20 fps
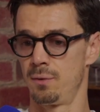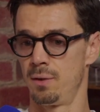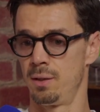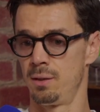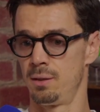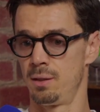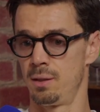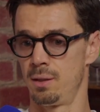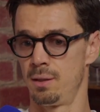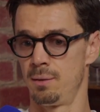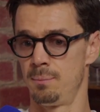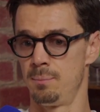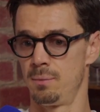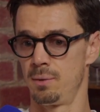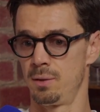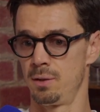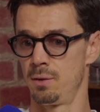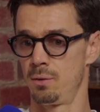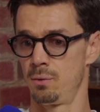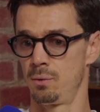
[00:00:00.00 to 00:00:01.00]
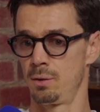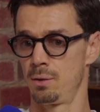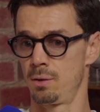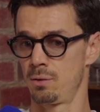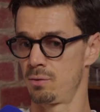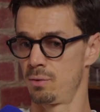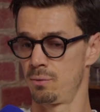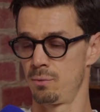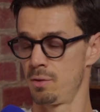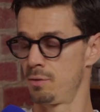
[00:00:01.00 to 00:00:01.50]
And,
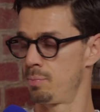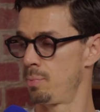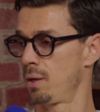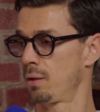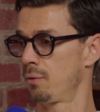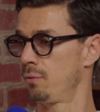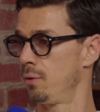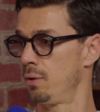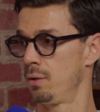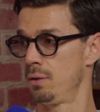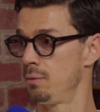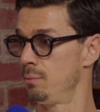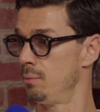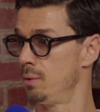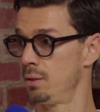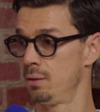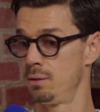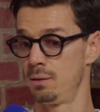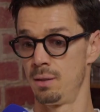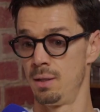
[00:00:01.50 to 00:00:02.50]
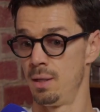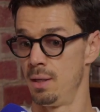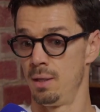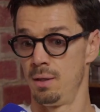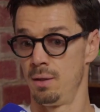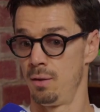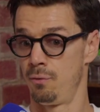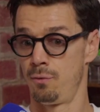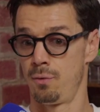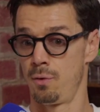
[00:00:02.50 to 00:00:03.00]
lots of respect for him and
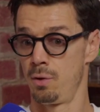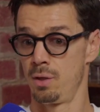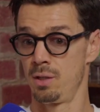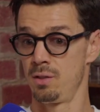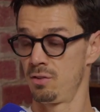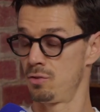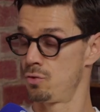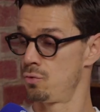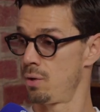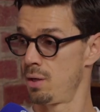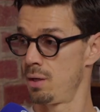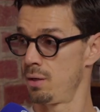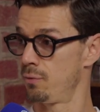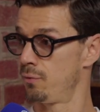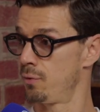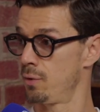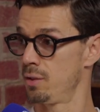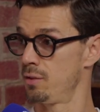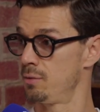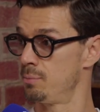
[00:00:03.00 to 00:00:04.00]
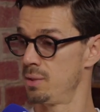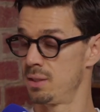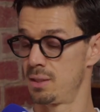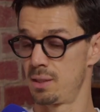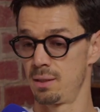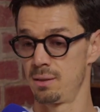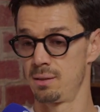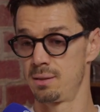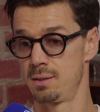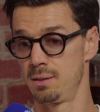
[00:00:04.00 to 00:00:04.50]
for his drive, for his
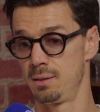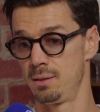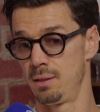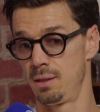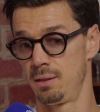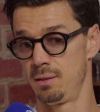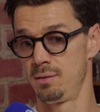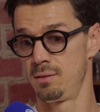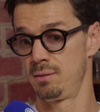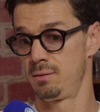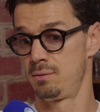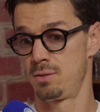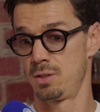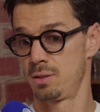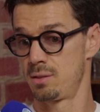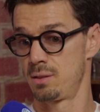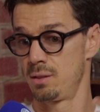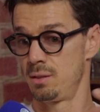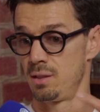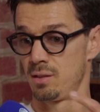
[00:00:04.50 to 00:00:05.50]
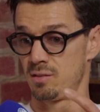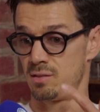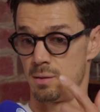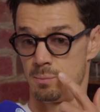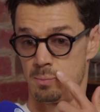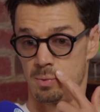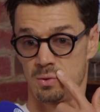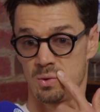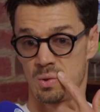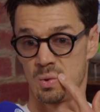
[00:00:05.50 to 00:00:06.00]
mentality. He's just an
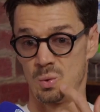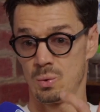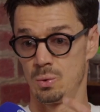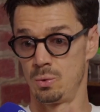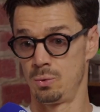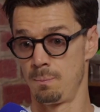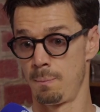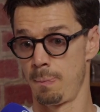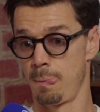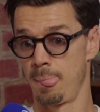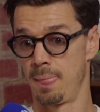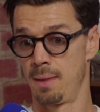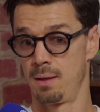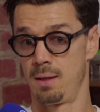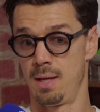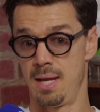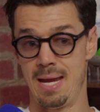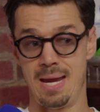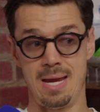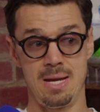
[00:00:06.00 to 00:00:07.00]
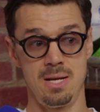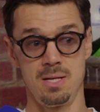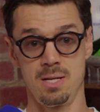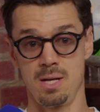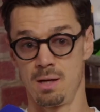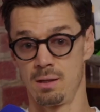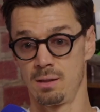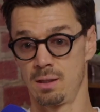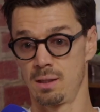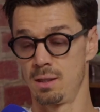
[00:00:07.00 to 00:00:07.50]
example to any
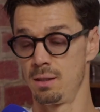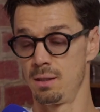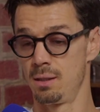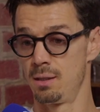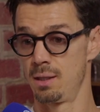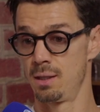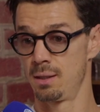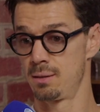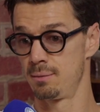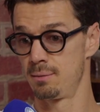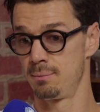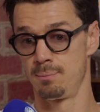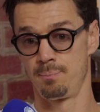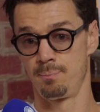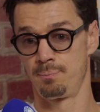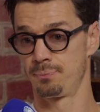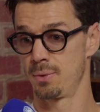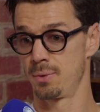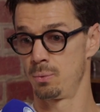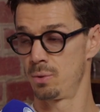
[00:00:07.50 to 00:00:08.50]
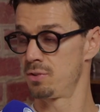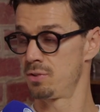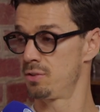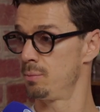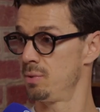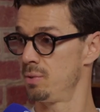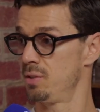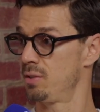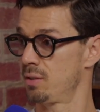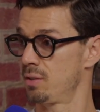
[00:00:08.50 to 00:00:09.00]
young kid that wants to
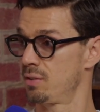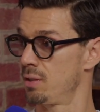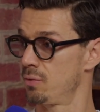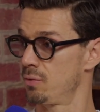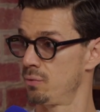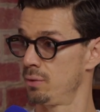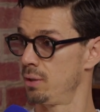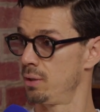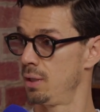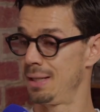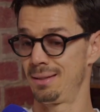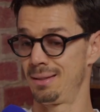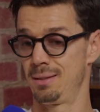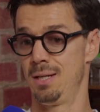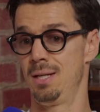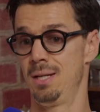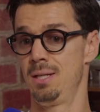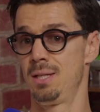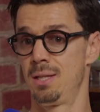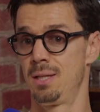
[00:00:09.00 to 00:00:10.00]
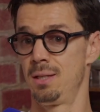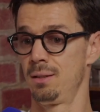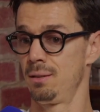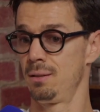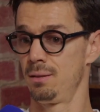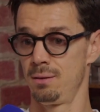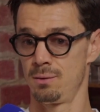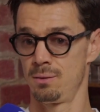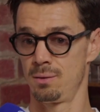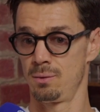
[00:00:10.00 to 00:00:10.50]
be successful at anything.
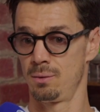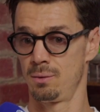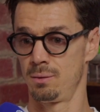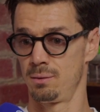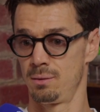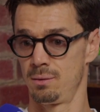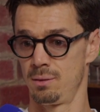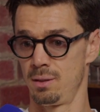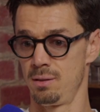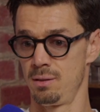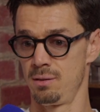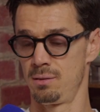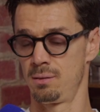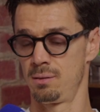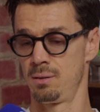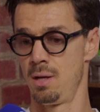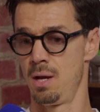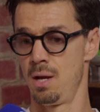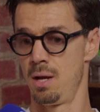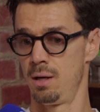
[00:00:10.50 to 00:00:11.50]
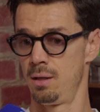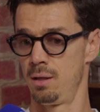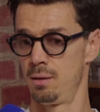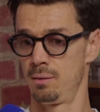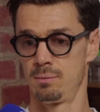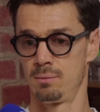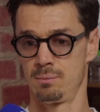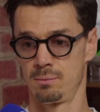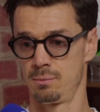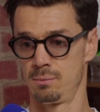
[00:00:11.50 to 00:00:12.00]
His
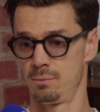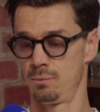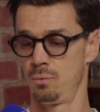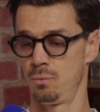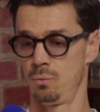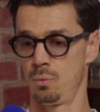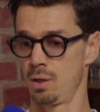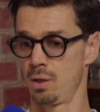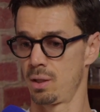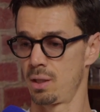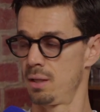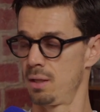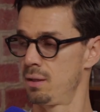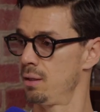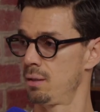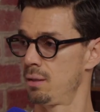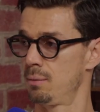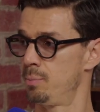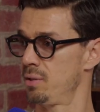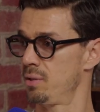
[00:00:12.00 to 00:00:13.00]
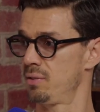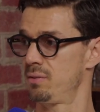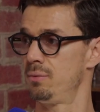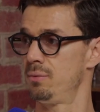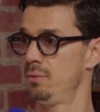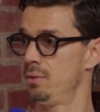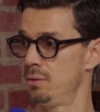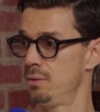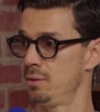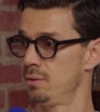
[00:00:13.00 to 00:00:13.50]
work ethic,
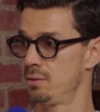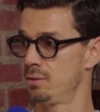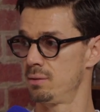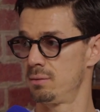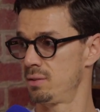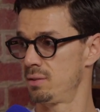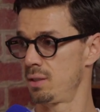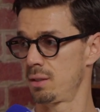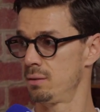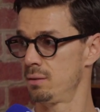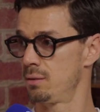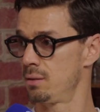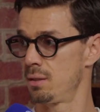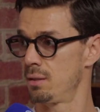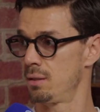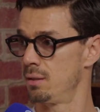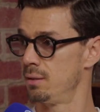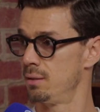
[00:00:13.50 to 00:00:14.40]
perseverance, second to none.